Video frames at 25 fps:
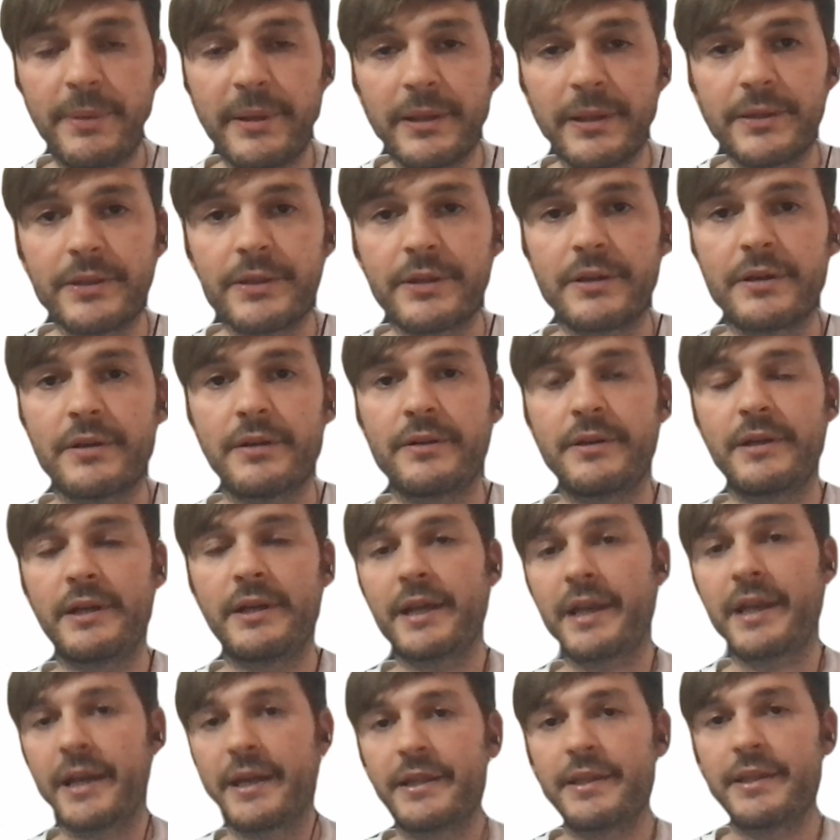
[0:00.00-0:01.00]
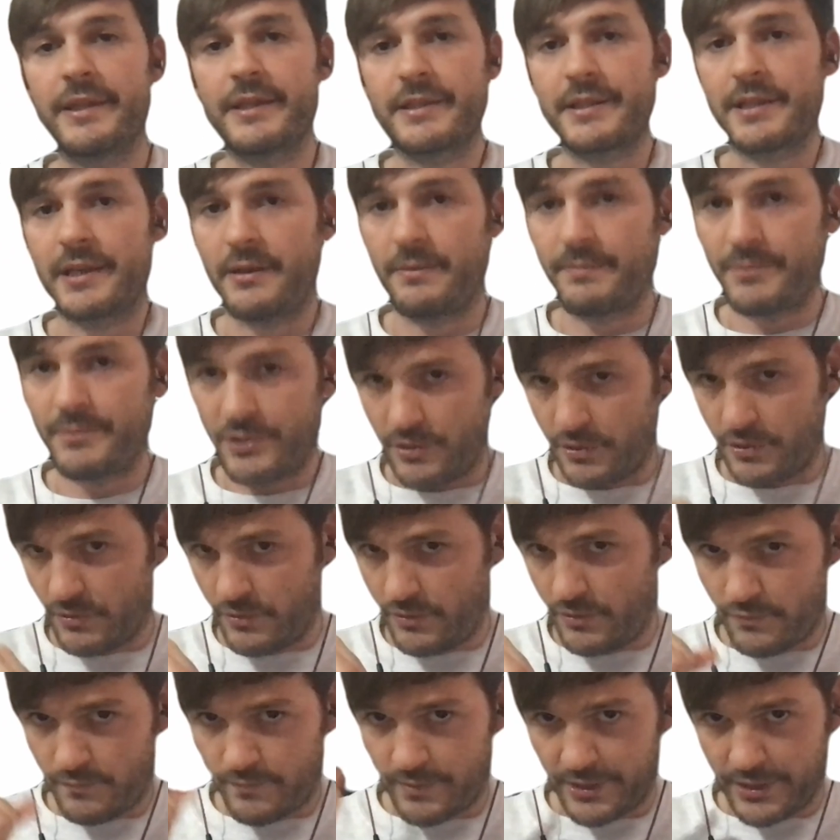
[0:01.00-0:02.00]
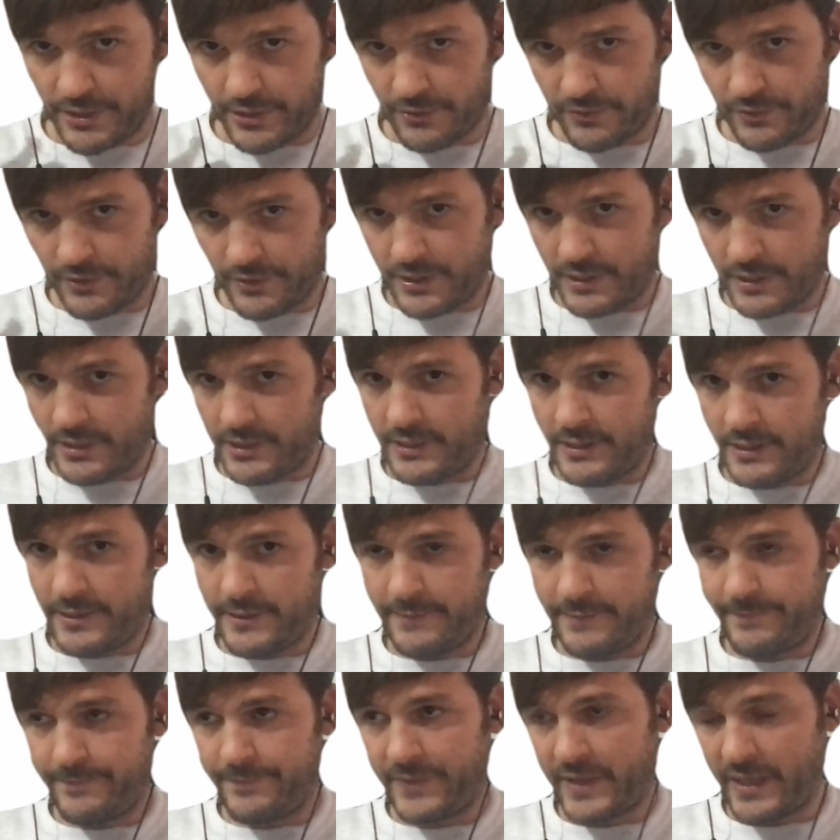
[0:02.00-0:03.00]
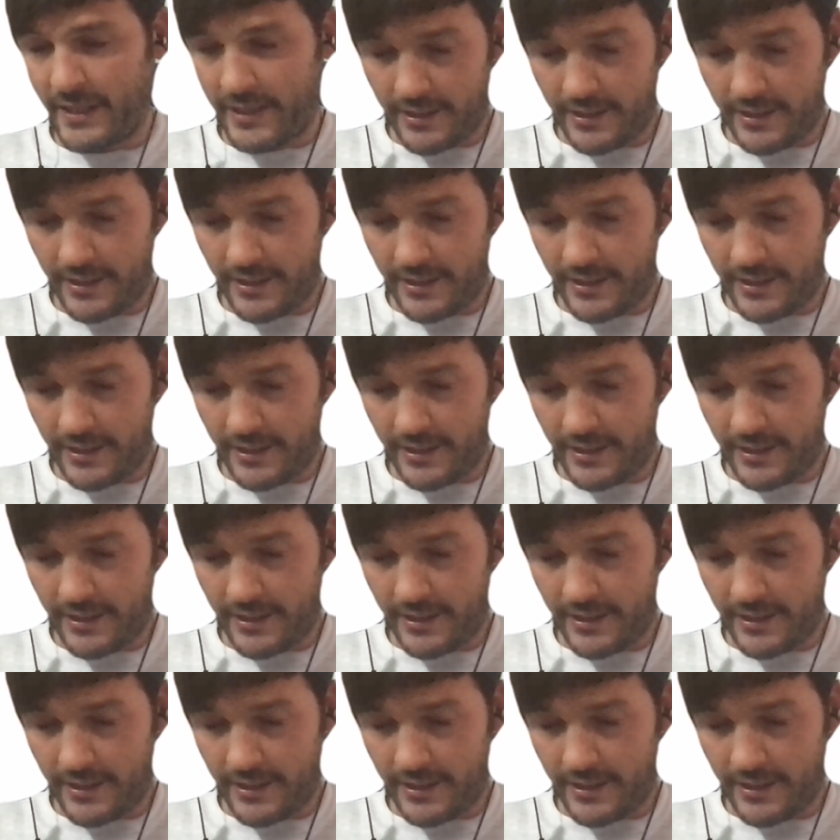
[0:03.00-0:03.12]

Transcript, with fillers: builder. Again, this helps you reduce, um,